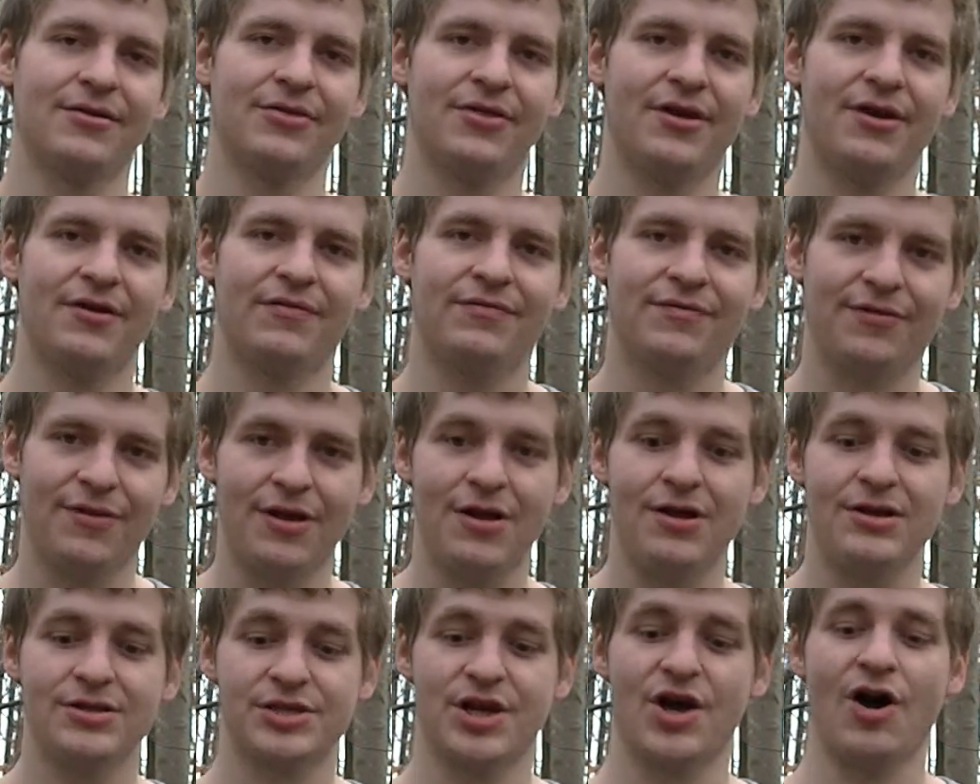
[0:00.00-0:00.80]
Their
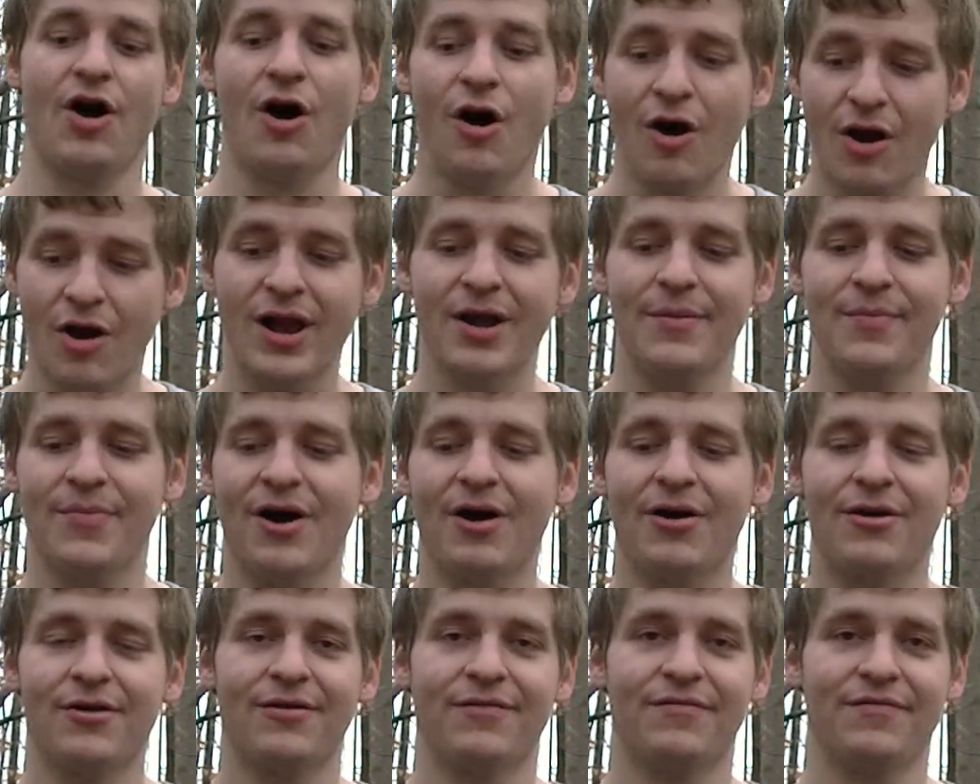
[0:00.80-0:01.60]
flaws are a
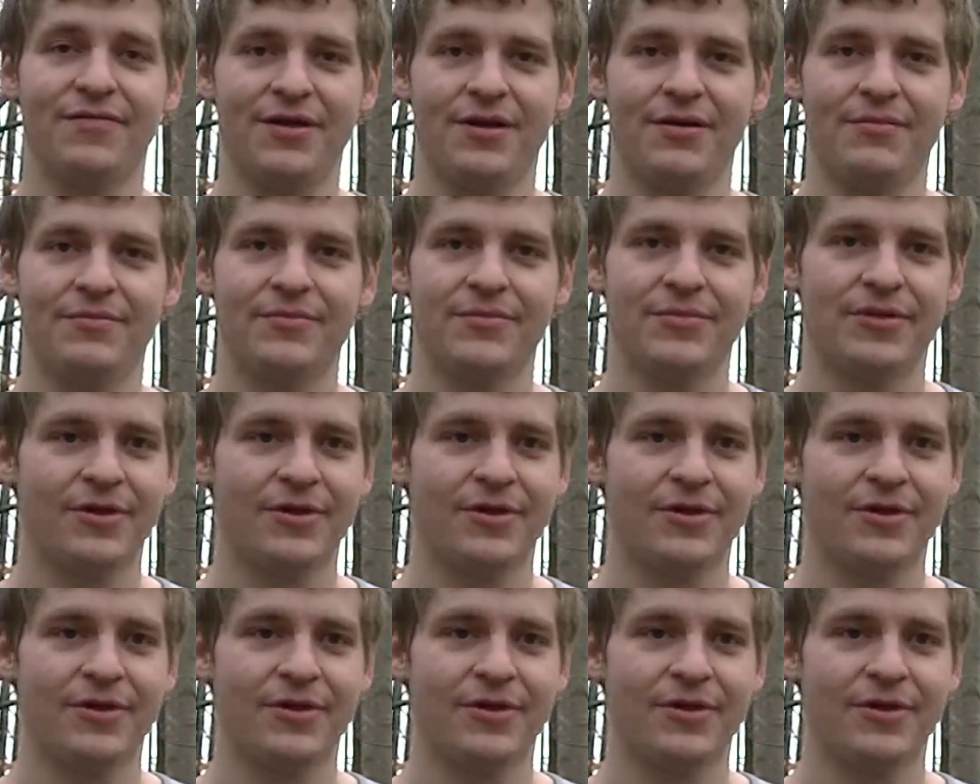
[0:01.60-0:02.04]
part of them.